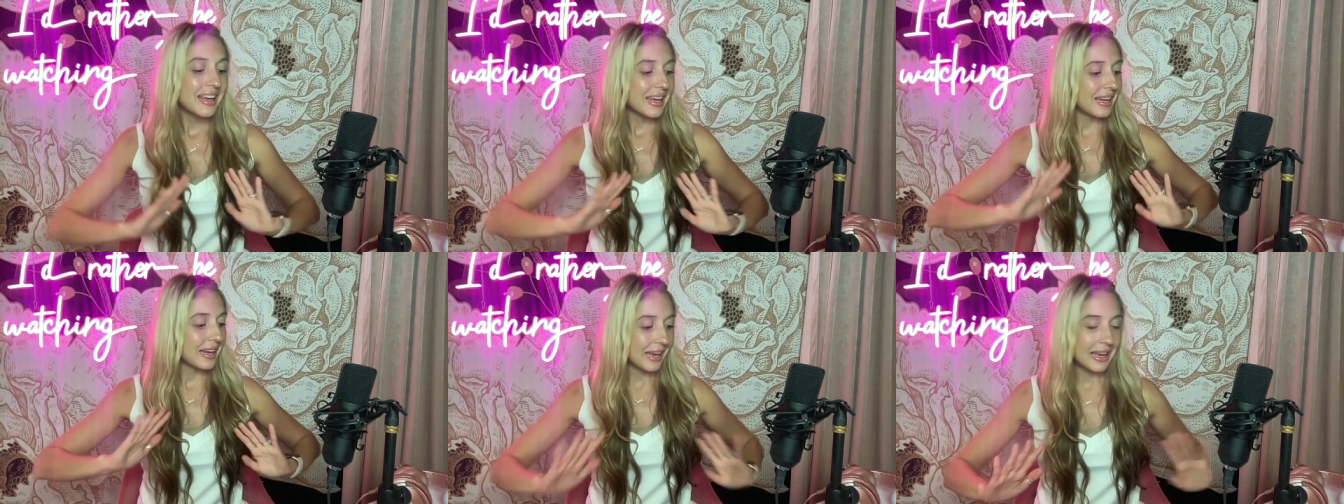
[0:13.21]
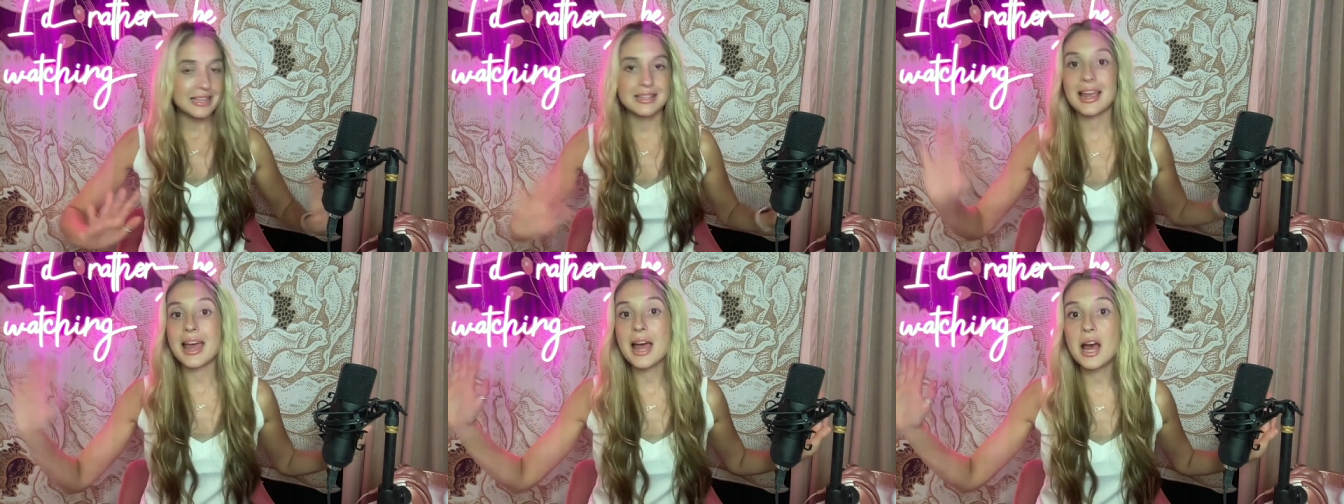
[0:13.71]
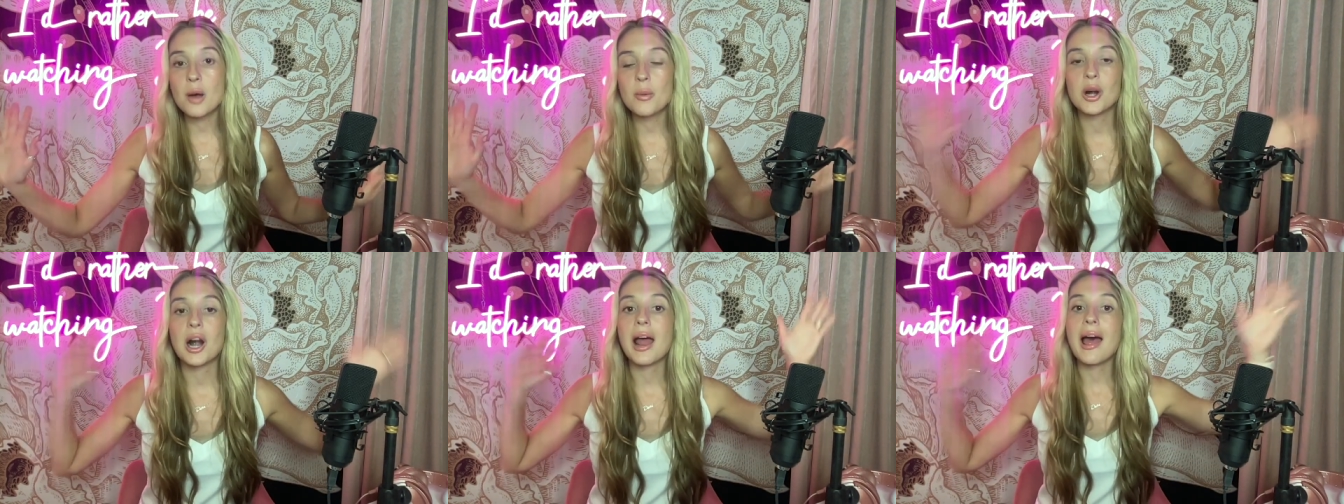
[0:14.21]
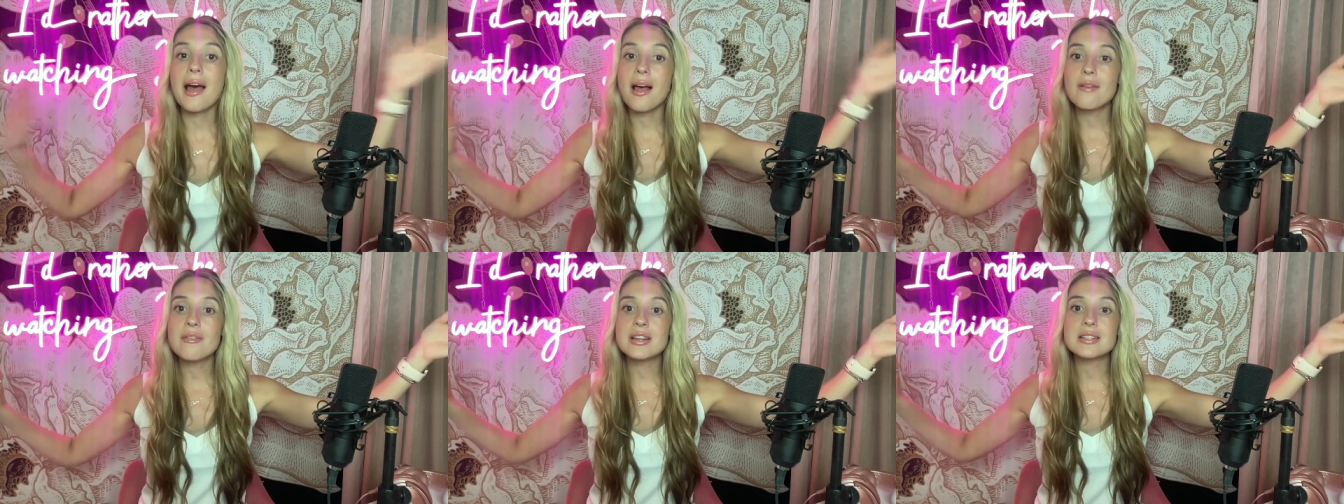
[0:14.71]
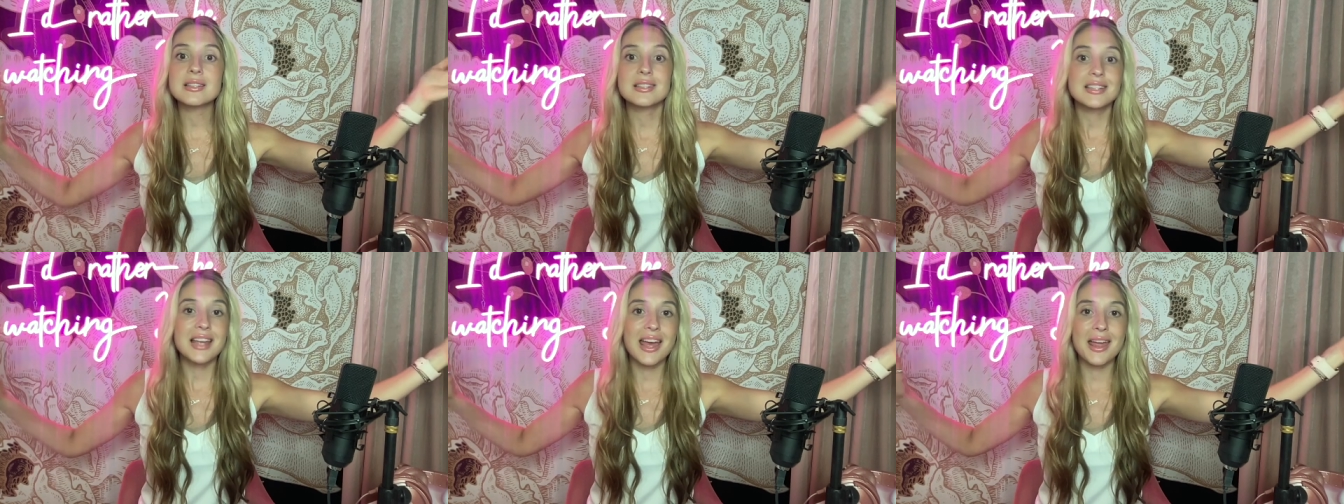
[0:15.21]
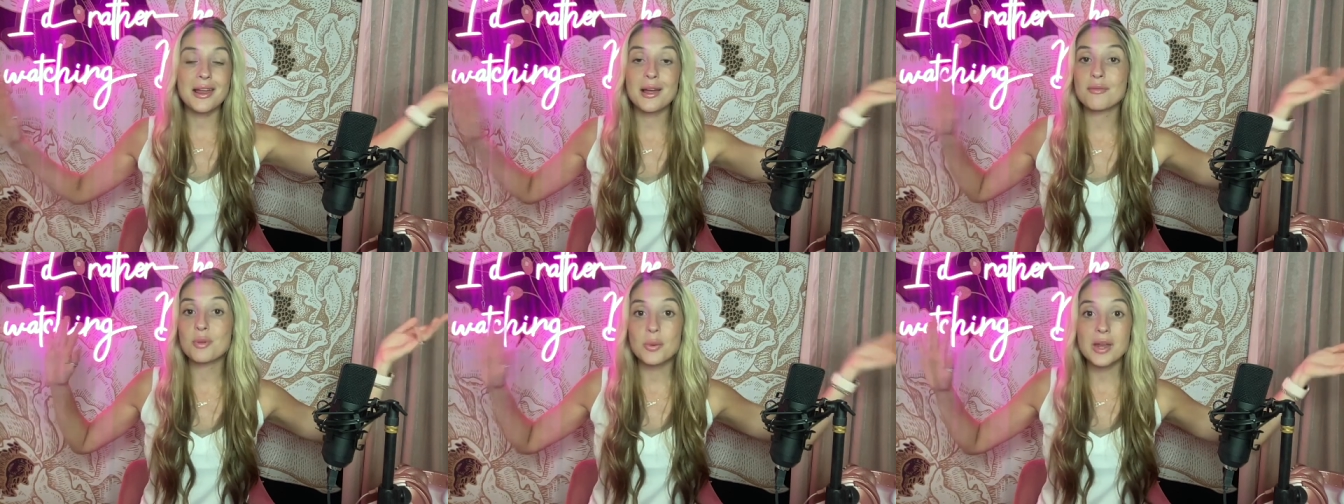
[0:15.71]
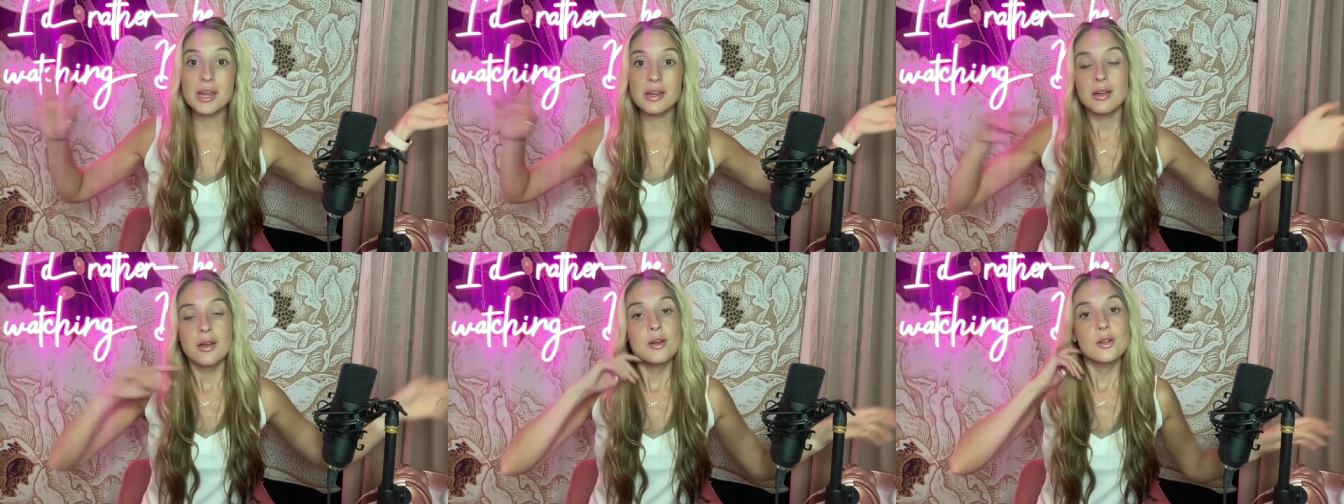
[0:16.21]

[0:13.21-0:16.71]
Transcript: It is our Elvis day of the week.